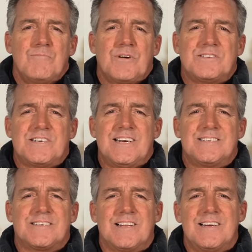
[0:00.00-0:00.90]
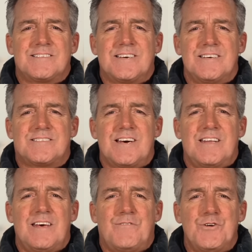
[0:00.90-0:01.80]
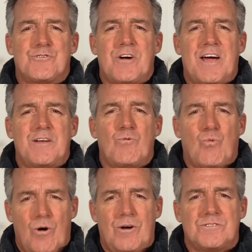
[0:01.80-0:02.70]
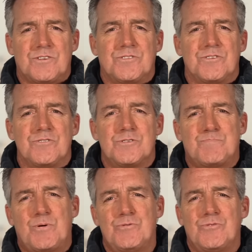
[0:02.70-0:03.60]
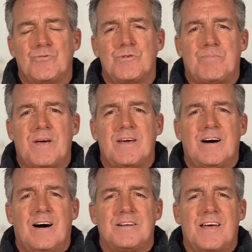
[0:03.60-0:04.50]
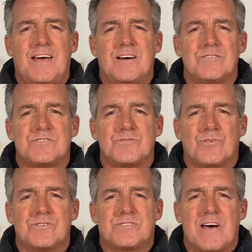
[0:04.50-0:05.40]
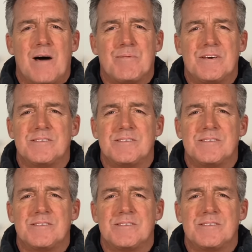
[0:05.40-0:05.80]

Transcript: President Zelensky said if Ukraine were to lose, Putin would be on NATO's doorstep.